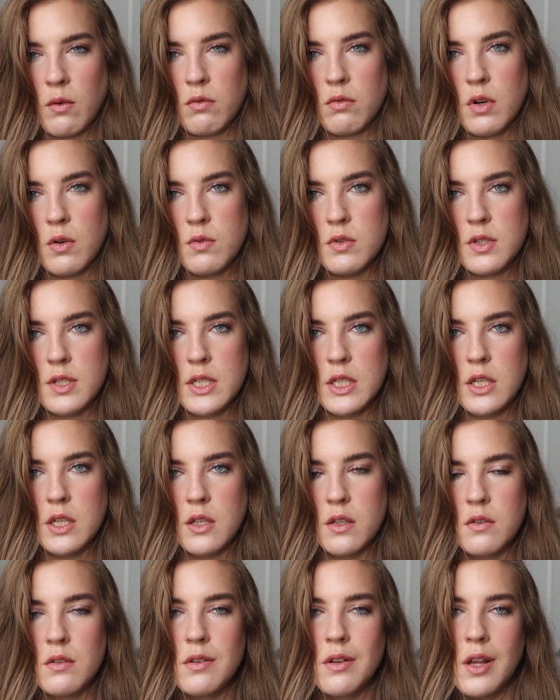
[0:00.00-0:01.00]

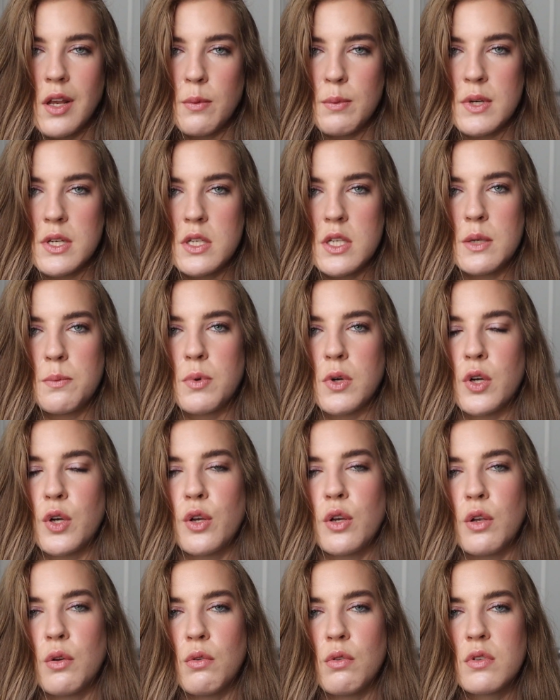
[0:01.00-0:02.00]
rosy, little bit deeper
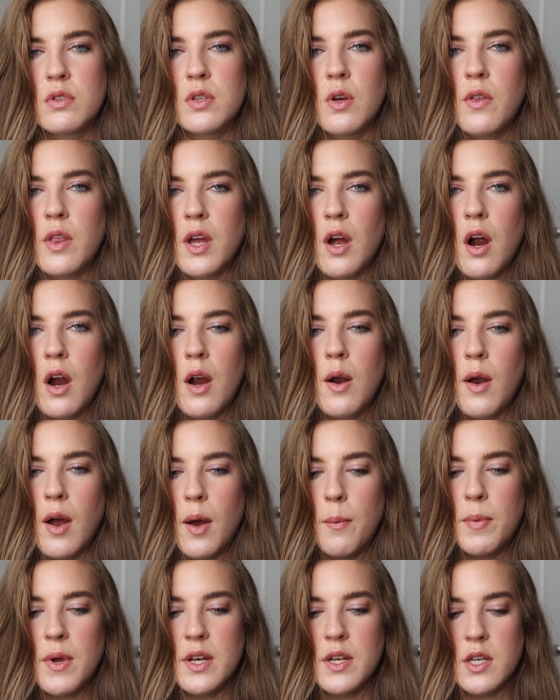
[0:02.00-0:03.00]
nude. So they are
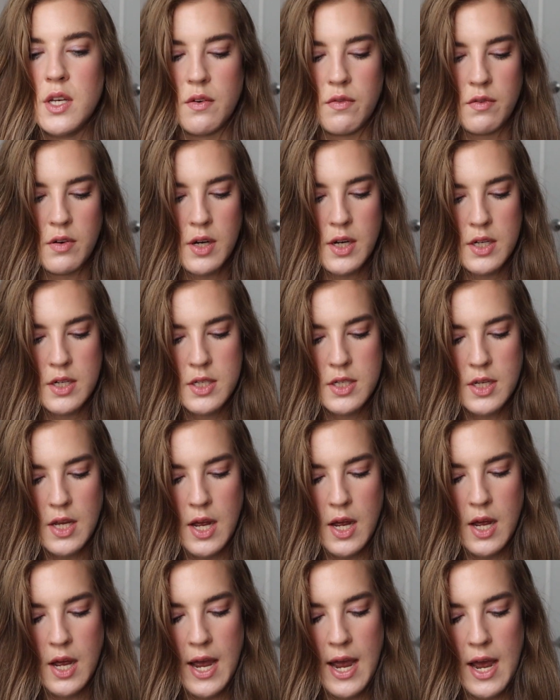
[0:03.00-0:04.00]
a bit different.
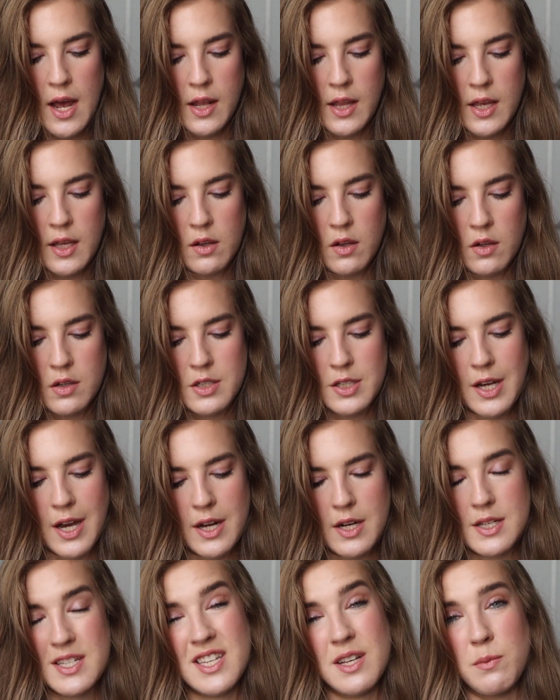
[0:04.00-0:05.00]
Alley looks
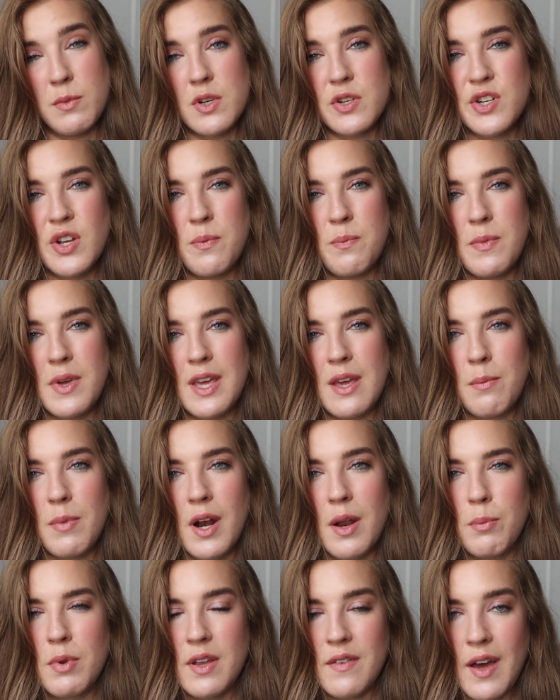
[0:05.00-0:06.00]
kind of similar to me, but
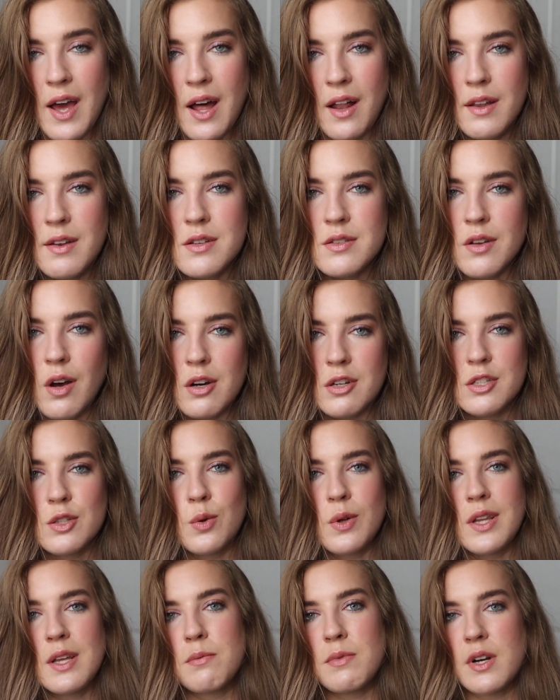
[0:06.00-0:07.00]
I believe Alley is
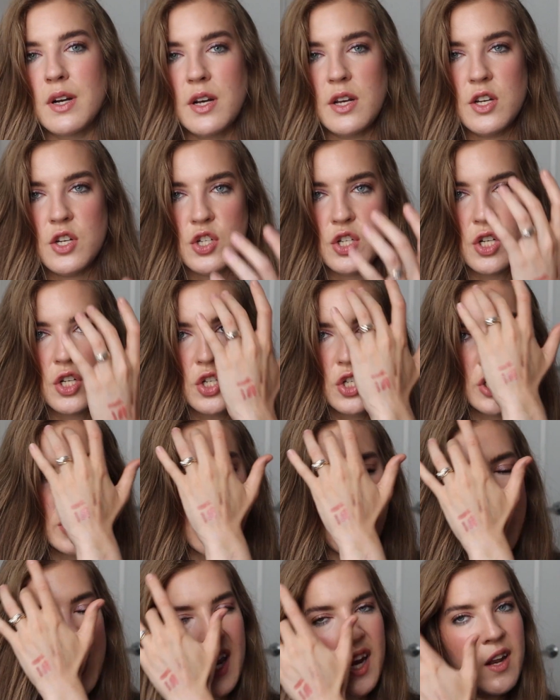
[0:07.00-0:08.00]
also a limited edition
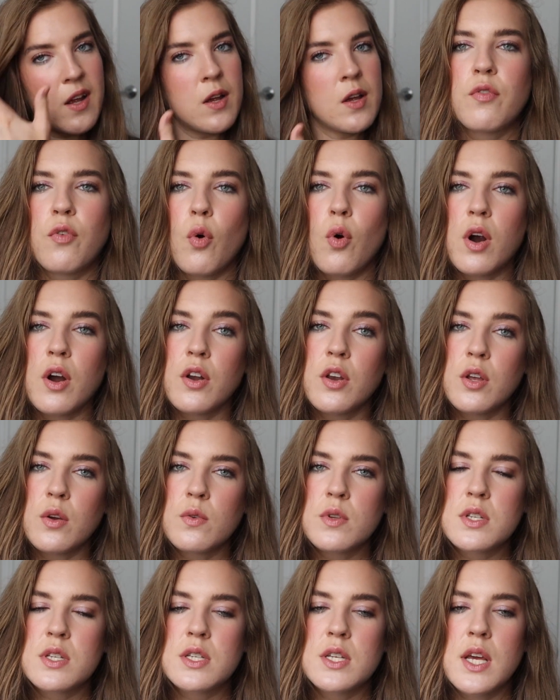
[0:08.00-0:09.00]
shade for
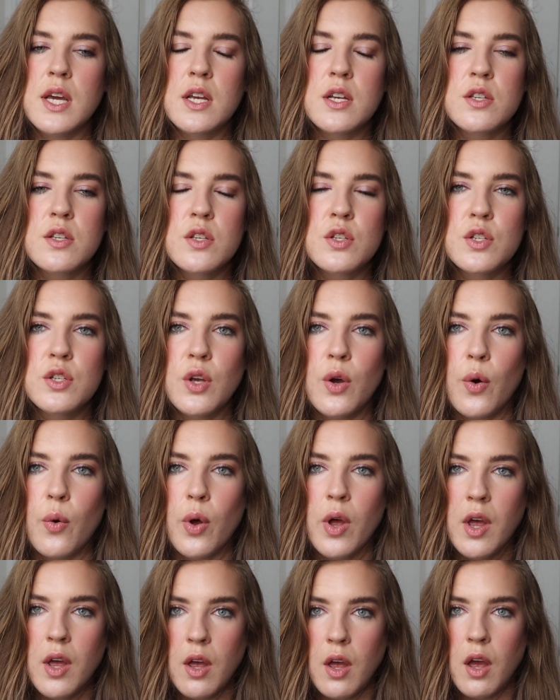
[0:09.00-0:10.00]
Nudestix. So
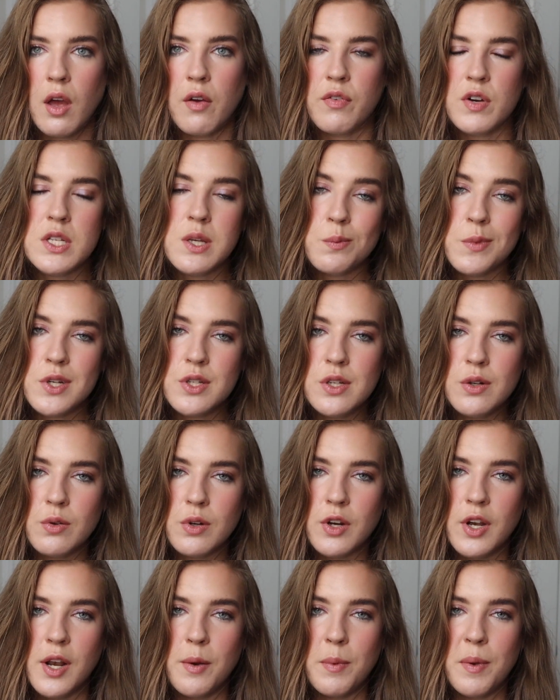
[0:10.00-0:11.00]
if for some reason you
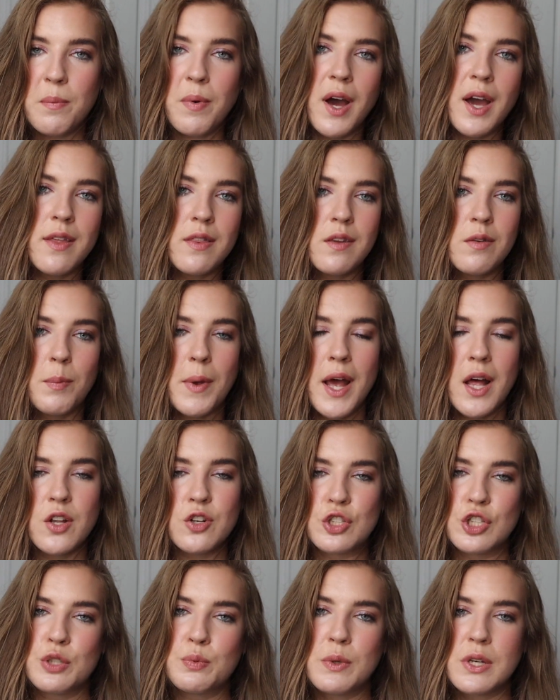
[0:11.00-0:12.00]
were going to be buying this
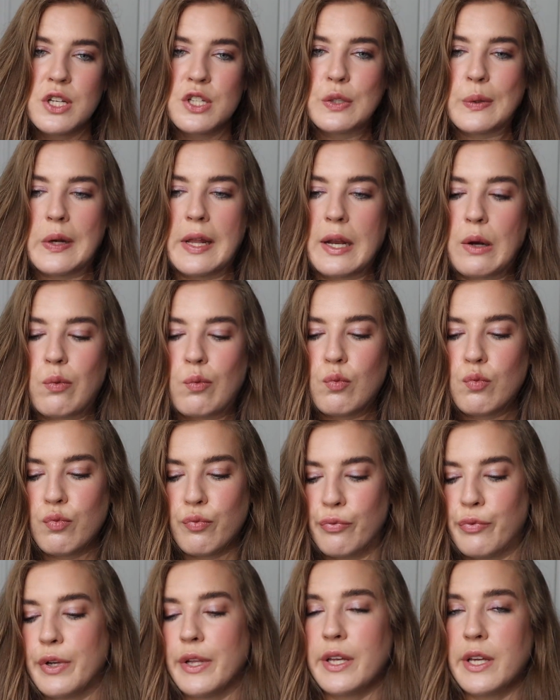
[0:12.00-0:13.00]
palette just because you're like
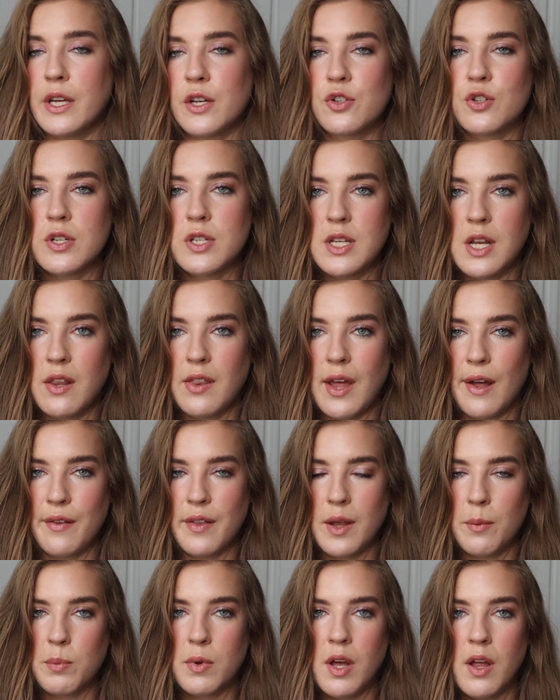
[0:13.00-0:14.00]
really interested in that
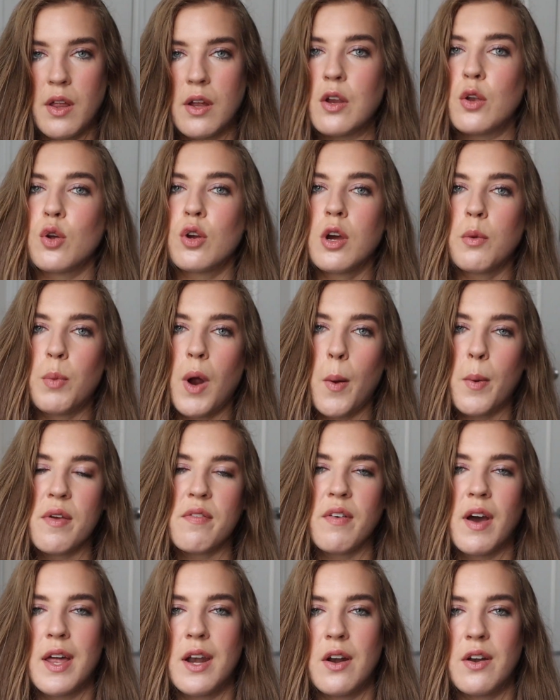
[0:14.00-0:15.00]
lip color, you could probably
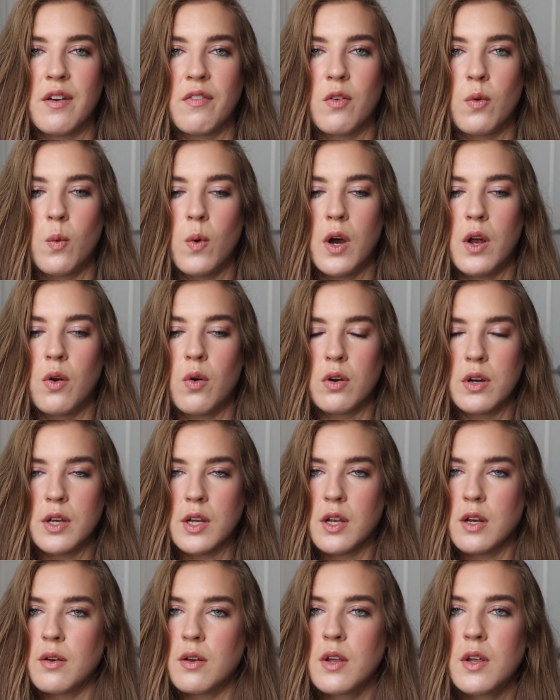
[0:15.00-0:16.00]
find a different one, or you
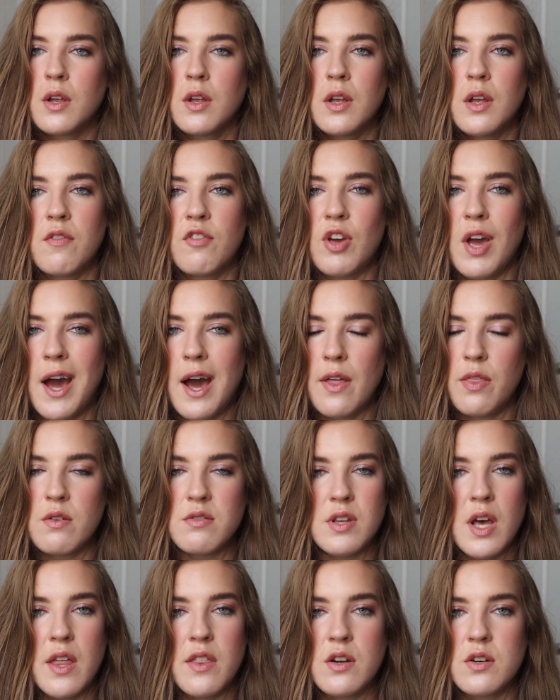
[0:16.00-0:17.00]
could, if you had
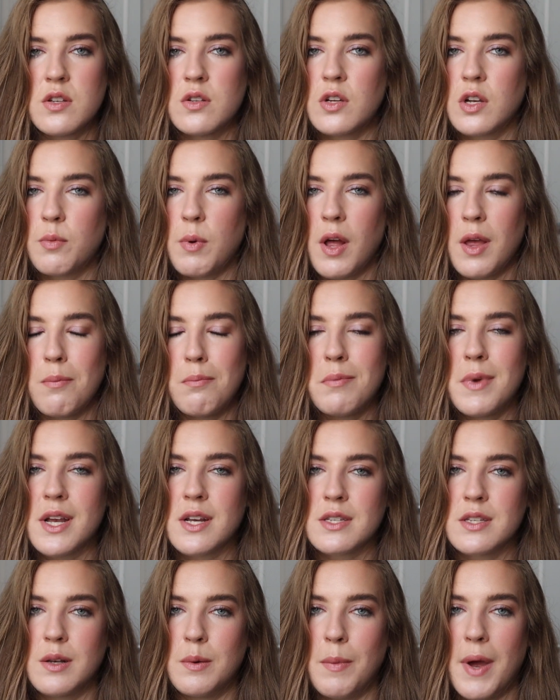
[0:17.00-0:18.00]
those other two, you could probably
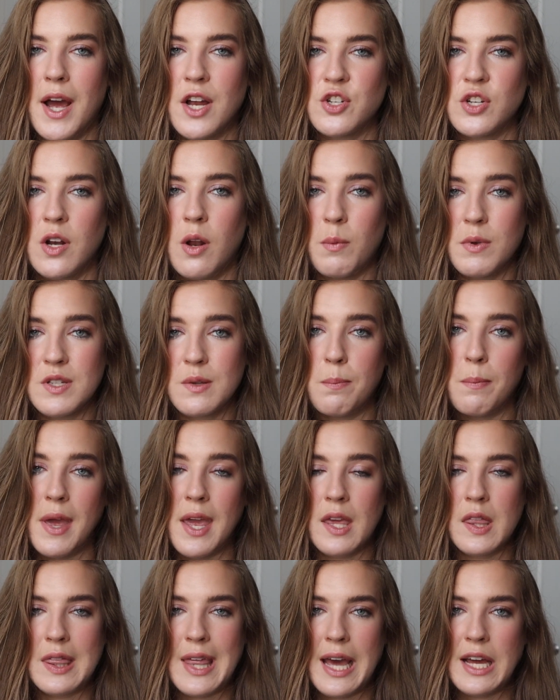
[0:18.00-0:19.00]
mix and match and almost
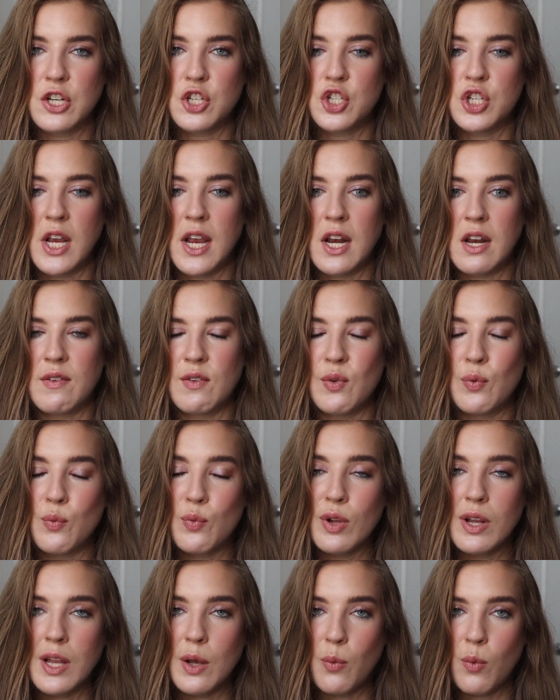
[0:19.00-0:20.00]
make that shade if you
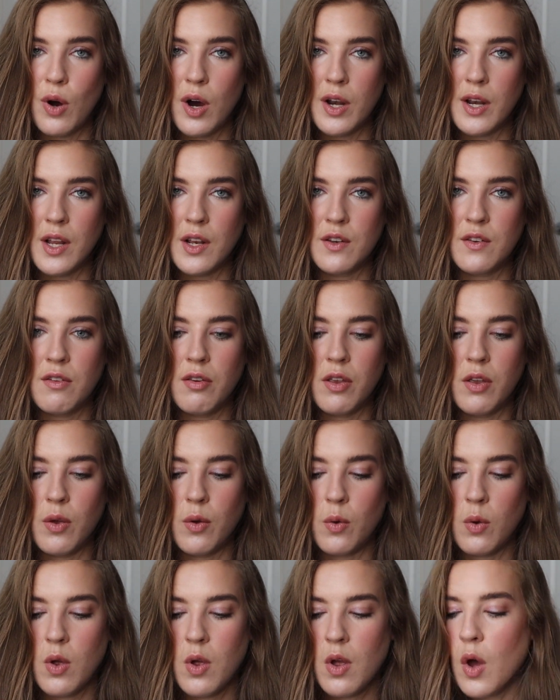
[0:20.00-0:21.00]
really wanted
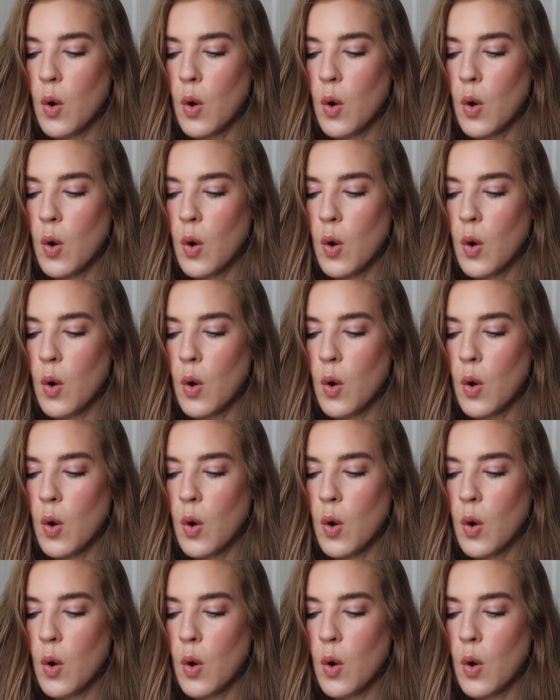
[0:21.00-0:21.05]
to.